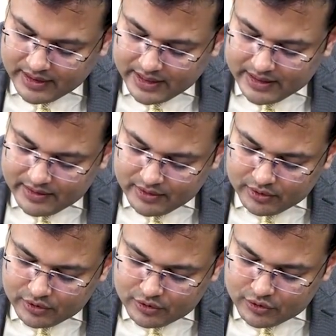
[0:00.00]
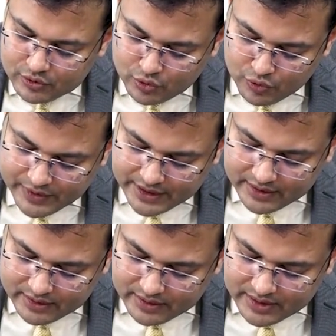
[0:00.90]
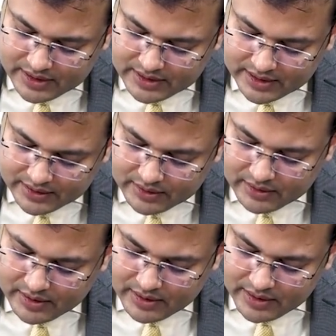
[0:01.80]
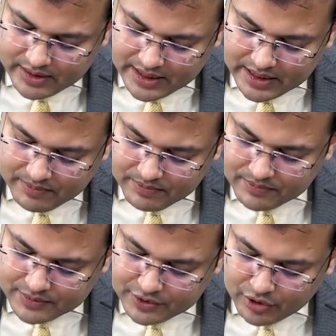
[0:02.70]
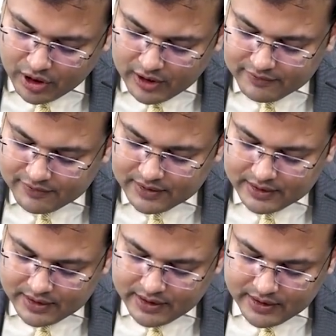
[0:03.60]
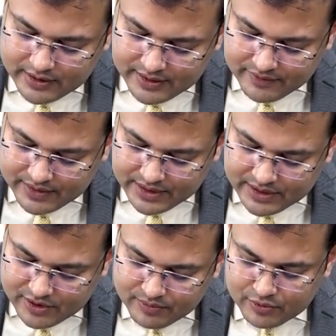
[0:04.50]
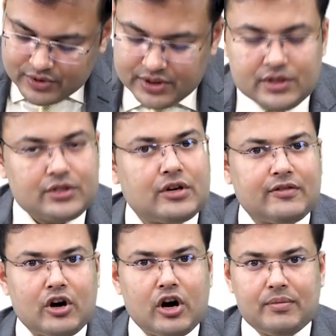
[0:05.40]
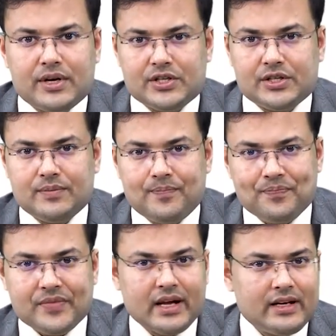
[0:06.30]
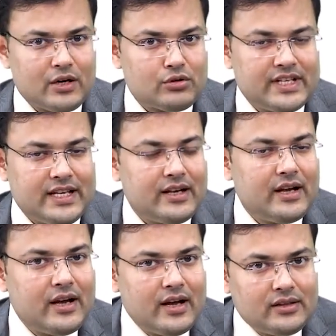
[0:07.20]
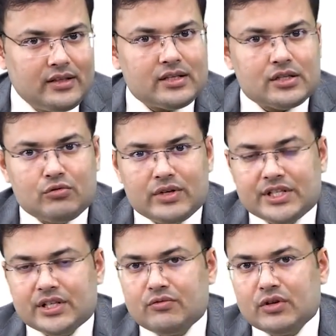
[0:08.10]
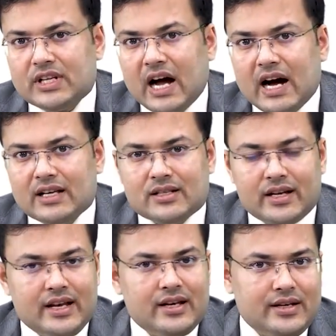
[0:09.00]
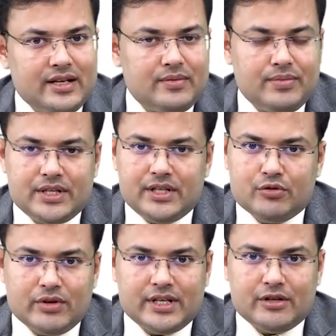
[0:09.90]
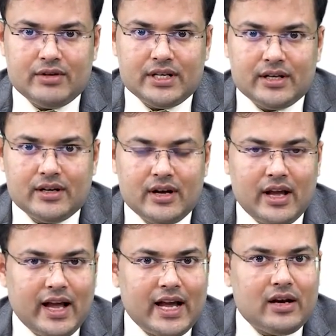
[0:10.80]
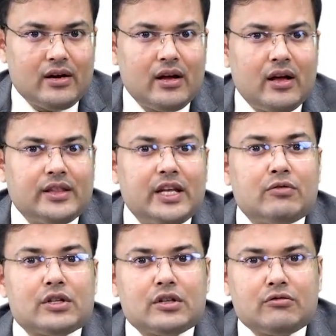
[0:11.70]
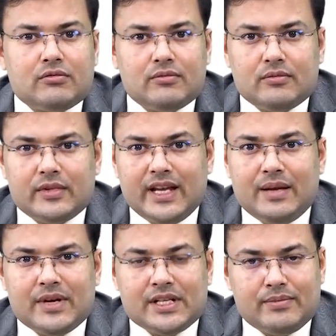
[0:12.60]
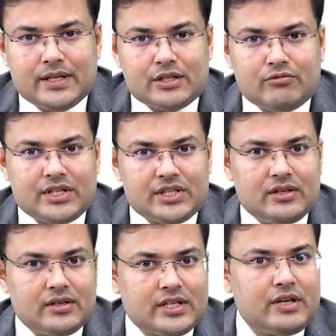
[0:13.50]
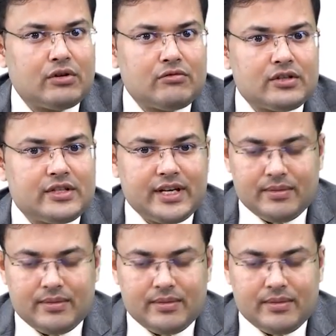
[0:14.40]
and Sowe. These are the names of definitive procedures of operation. Now see, this question was asked in NEET PG 2020 and there was a image based question. See, what was the